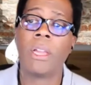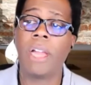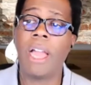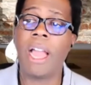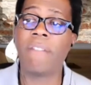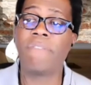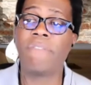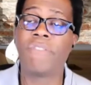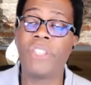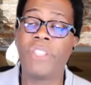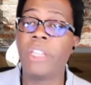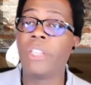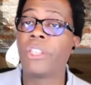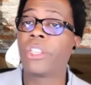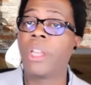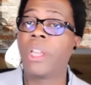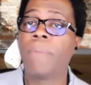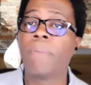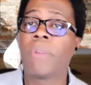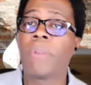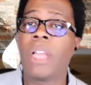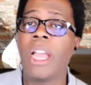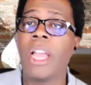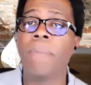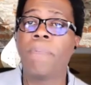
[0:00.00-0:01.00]
I've seen
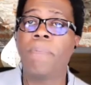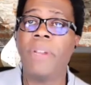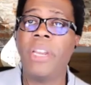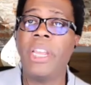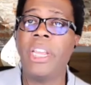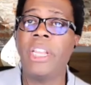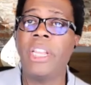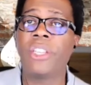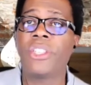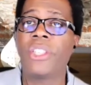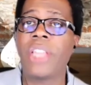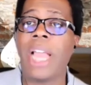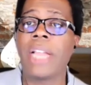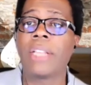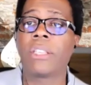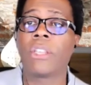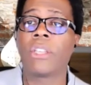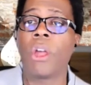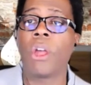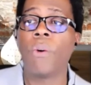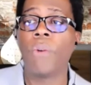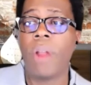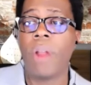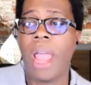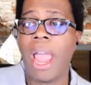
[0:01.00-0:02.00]
some companies that
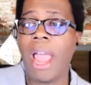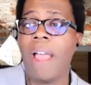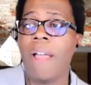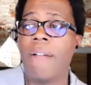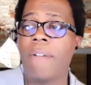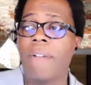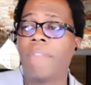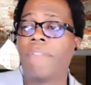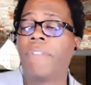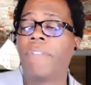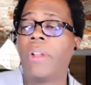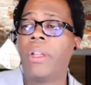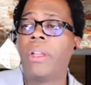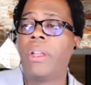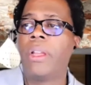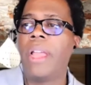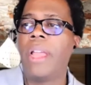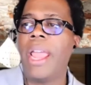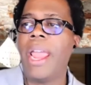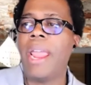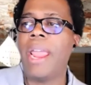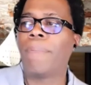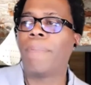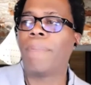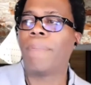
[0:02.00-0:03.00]
don't have
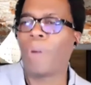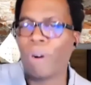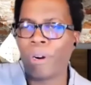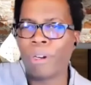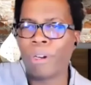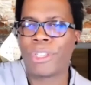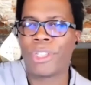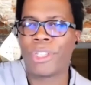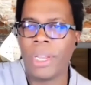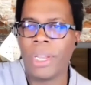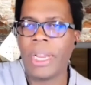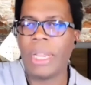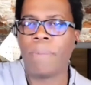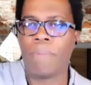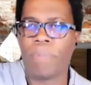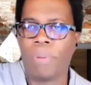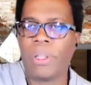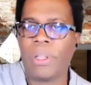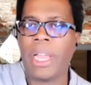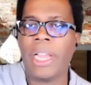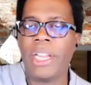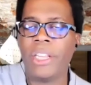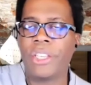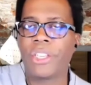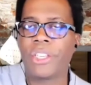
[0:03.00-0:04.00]
a person in
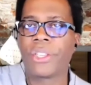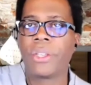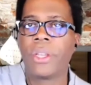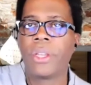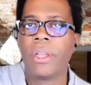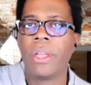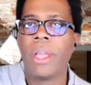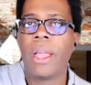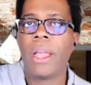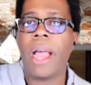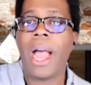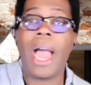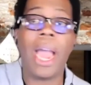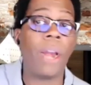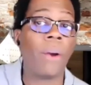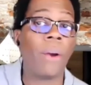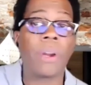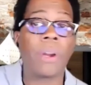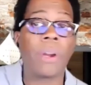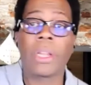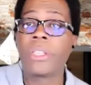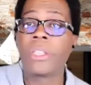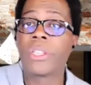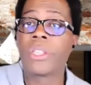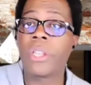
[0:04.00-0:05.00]
place
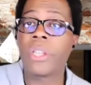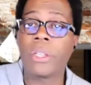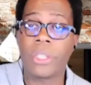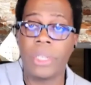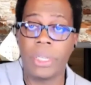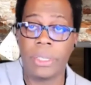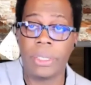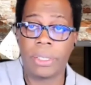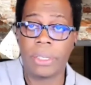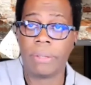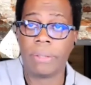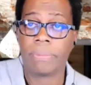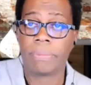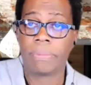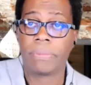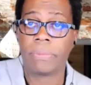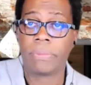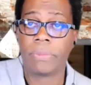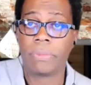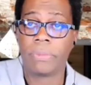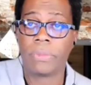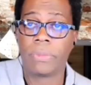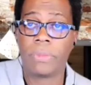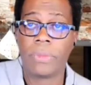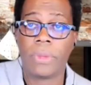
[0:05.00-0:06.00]
hire a consultant
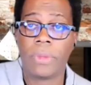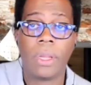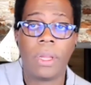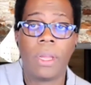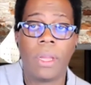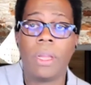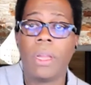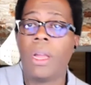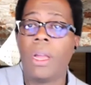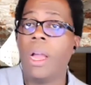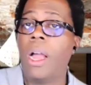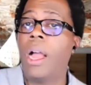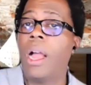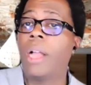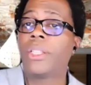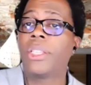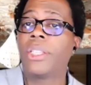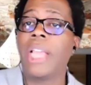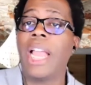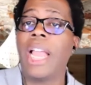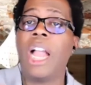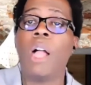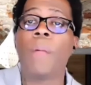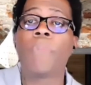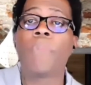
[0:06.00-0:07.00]

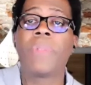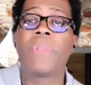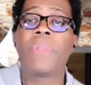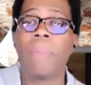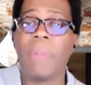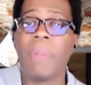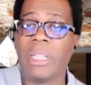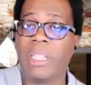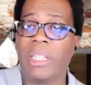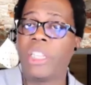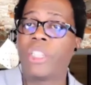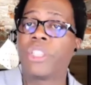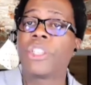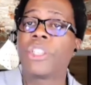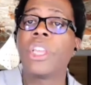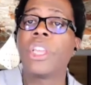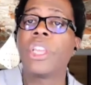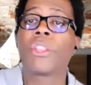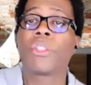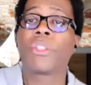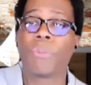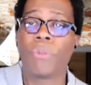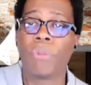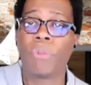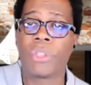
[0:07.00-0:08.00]
to help them at least
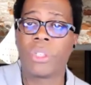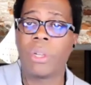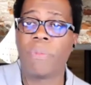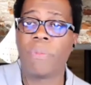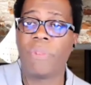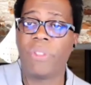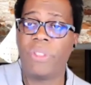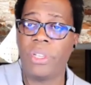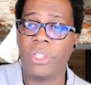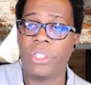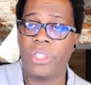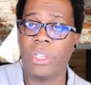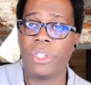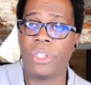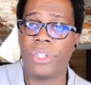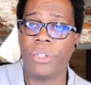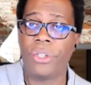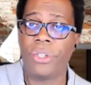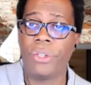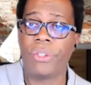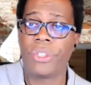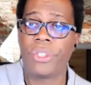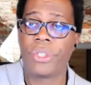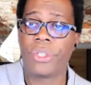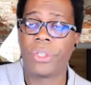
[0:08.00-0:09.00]
think through some of these
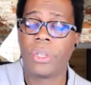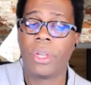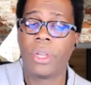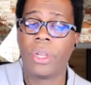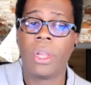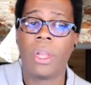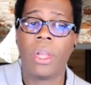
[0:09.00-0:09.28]
issues.